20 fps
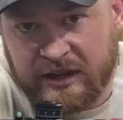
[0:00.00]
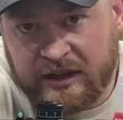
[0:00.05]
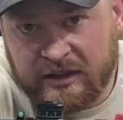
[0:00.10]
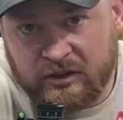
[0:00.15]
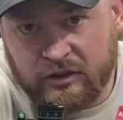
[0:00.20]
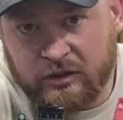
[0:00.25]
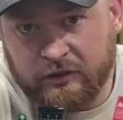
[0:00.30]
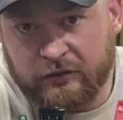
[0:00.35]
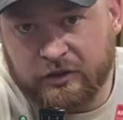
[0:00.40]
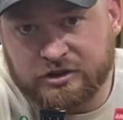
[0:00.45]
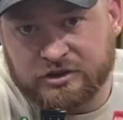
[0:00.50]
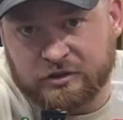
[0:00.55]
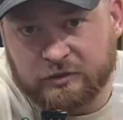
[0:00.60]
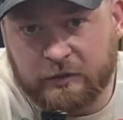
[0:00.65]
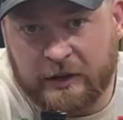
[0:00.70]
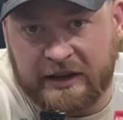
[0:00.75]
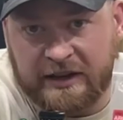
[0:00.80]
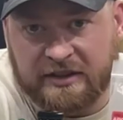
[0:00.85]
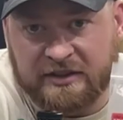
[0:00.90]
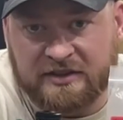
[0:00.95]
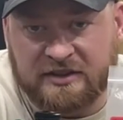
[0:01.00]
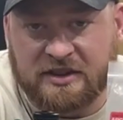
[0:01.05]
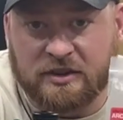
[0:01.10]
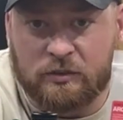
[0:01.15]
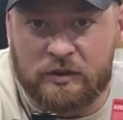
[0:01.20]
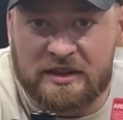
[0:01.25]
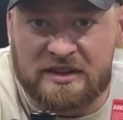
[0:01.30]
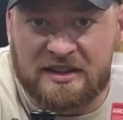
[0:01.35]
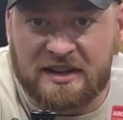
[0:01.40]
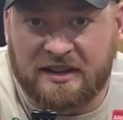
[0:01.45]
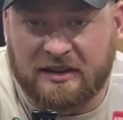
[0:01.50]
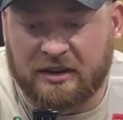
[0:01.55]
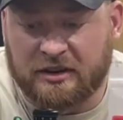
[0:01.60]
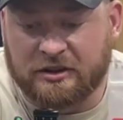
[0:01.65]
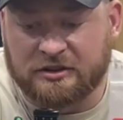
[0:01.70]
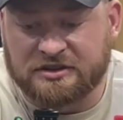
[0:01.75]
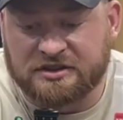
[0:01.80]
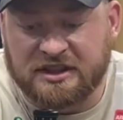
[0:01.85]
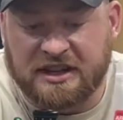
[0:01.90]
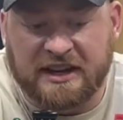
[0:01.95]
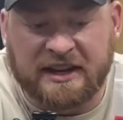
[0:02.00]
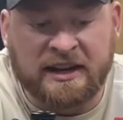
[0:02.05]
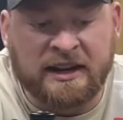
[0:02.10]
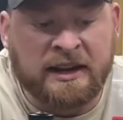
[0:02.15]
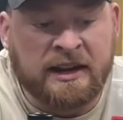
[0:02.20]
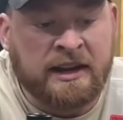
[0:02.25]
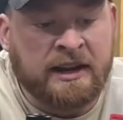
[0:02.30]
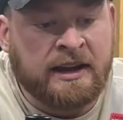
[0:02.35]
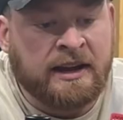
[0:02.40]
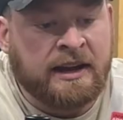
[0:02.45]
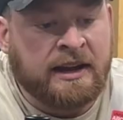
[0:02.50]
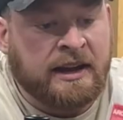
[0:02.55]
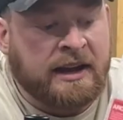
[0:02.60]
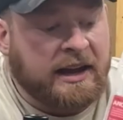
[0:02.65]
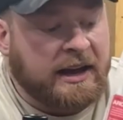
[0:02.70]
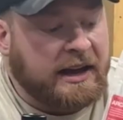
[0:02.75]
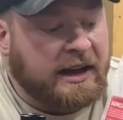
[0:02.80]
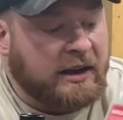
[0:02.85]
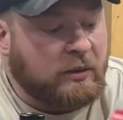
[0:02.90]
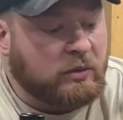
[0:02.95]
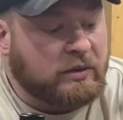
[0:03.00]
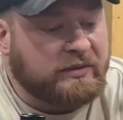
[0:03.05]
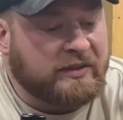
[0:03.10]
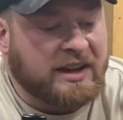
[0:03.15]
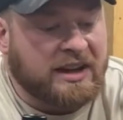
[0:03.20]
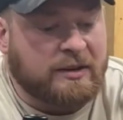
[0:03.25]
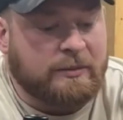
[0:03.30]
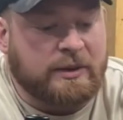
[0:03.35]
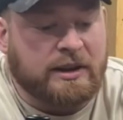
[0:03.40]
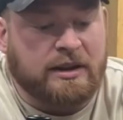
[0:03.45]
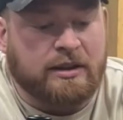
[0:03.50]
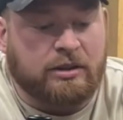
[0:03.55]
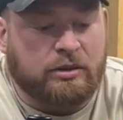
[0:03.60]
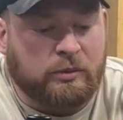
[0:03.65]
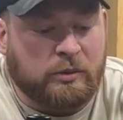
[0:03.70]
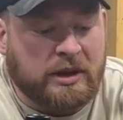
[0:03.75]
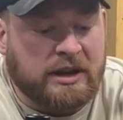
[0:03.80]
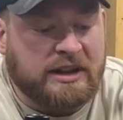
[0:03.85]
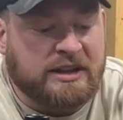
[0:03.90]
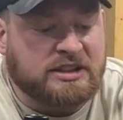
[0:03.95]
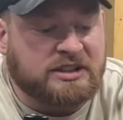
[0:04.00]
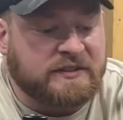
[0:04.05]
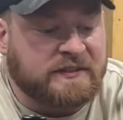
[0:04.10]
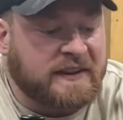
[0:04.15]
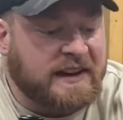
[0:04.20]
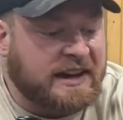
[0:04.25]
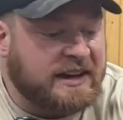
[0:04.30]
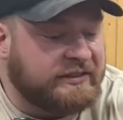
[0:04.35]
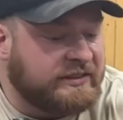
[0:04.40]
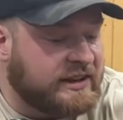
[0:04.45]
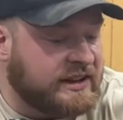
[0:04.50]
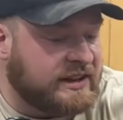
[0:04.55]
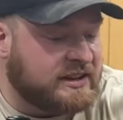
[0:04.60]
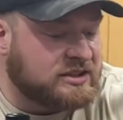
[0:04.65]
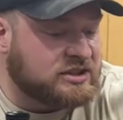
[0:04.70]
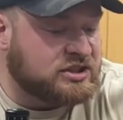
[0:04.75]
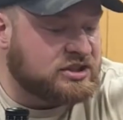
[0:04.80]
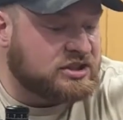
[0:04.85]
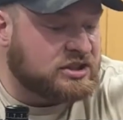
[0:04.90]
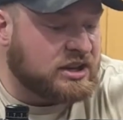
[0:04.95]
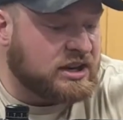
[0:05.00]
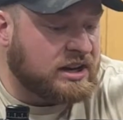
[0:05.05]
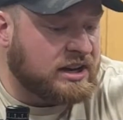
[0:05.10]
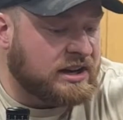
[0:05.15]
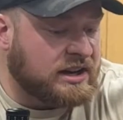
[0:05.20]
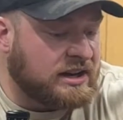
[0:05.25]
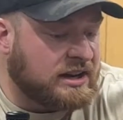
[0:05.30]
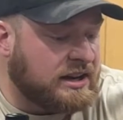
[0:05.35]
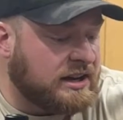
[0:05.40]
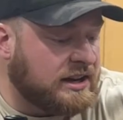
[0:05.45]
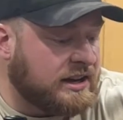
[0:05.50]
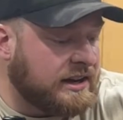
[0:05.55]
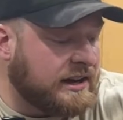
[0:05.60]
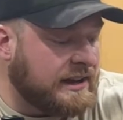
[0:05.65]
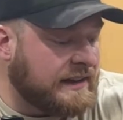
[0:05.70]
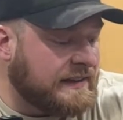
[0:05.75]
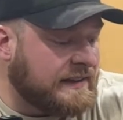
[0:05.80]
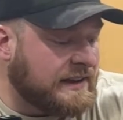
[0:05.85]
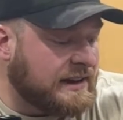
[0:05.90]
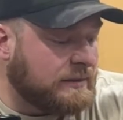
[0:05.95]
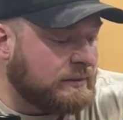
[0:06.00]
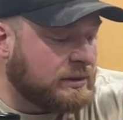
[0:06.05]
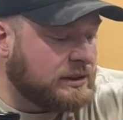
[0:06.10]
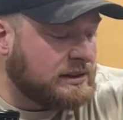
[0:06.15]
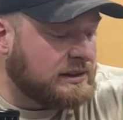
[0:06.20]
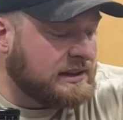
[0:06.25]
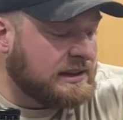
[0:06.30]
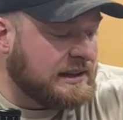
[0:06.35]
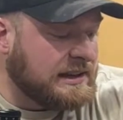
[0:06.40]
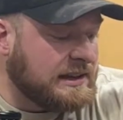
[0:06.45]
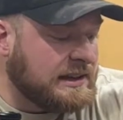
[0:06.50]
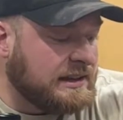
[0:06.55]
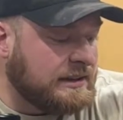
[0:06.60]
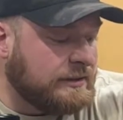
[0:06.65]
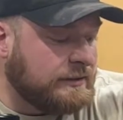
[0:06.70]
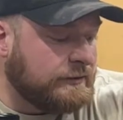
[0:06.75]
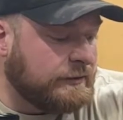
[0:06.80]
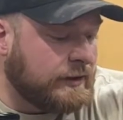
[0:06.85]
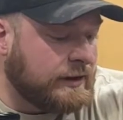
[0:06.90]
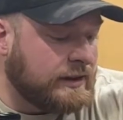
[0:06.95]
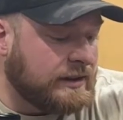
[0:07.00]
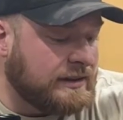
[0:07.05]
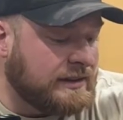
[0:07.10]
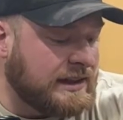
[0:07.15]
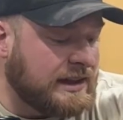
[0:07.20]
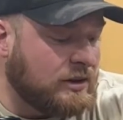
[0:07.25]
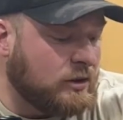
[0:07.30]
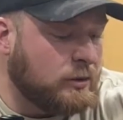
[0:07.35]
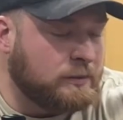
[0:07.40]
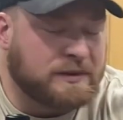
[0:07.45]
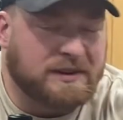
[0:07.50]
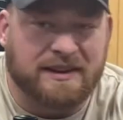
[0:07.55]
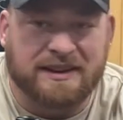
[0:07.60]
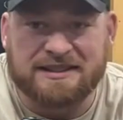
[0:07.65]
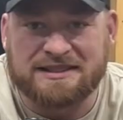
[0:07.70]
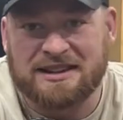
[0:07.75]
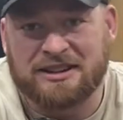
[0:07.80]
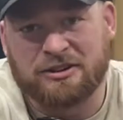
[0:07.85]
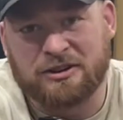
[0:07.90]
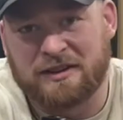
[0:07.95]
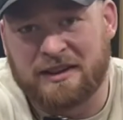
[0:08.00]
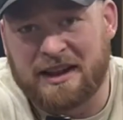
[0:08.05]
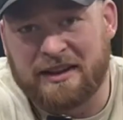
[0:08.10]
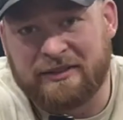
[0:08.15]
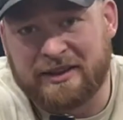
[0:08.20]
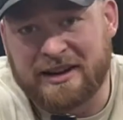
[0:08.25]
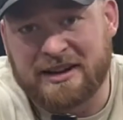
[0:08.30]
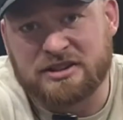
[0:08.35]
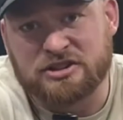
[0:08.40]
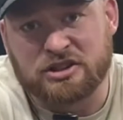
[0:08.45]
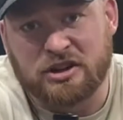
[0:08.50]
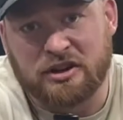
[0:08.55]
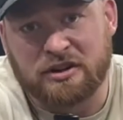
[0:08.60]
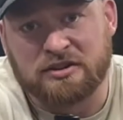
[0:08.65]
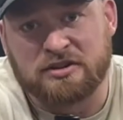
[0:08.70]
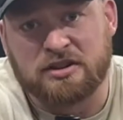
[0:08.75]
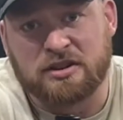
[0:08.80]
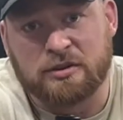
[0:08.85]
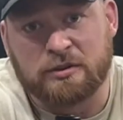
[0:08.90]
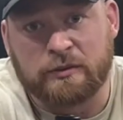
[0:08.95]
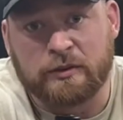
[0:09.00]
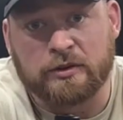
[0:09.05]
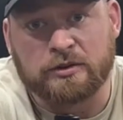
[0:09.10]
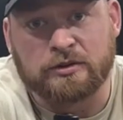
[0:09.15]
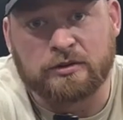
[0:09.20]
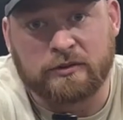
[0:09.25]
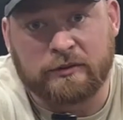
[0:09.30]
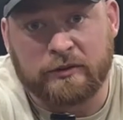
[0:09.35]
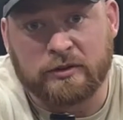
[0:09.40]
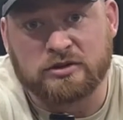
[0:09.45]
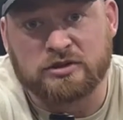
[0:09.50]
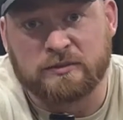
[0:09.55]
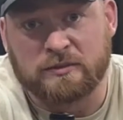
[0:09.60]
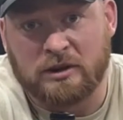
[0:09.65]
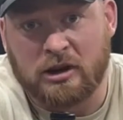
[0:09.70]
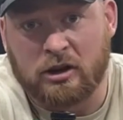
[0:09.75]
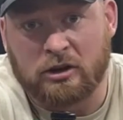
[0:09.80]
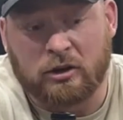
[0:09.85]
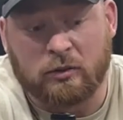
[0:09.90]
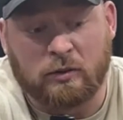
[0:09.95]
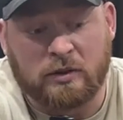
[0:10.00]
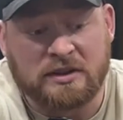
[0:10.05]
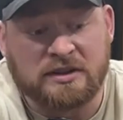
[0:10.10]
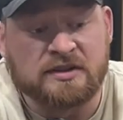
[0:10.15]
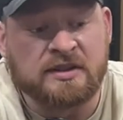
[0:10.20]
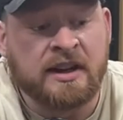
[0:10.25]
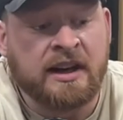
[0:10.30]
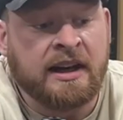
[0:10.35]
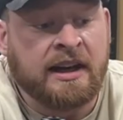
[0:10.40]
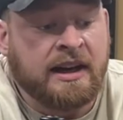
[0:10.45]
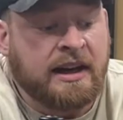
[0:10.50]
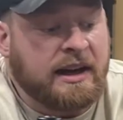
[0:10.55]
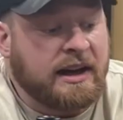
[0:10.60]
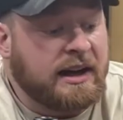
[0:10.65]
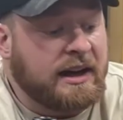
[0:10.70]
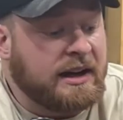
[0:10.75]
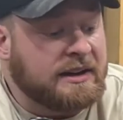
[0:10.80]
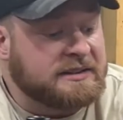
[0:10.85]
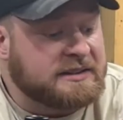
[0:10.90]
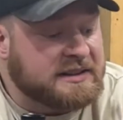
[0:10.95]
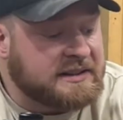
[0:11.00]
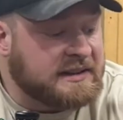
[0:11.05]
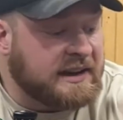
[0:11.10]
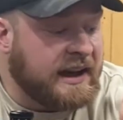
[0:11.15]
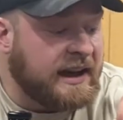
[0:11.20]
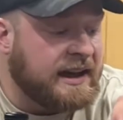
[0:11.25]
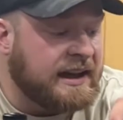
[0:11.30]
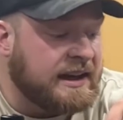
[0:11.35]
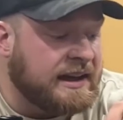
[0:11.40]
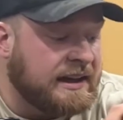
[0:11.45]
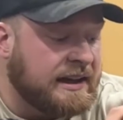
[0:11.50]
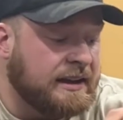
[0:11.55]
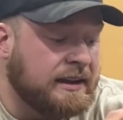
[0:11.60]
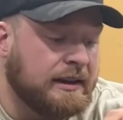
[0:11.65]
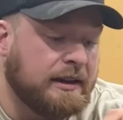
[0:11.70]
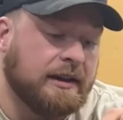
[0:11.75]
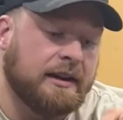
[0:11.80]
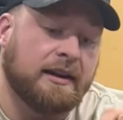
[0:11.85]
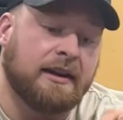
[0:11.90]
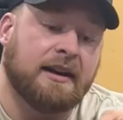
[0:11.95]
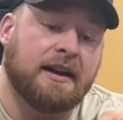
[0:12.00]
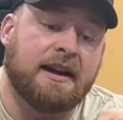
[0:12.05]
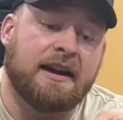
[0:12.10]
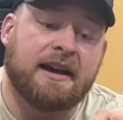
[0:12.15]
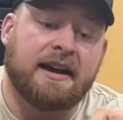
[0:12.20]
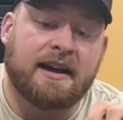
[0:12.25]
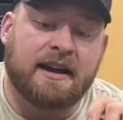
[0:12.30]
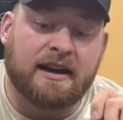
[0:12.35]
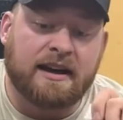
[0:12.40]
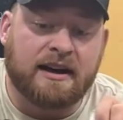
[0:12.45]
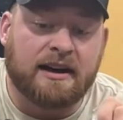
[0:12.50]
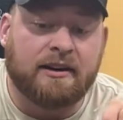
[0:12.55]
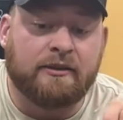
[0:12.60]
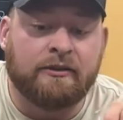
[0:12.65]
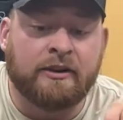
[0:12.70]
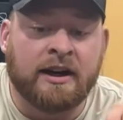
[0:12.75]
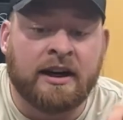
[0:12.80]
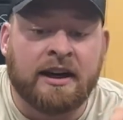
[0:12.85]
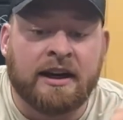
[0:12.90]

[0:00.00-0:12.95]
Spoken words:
universal rails that we sell on our site. We've got them in 3-inch, 5-inch, and then I believe they go up to like 10 or 11-inch also for some longer ones. Today I have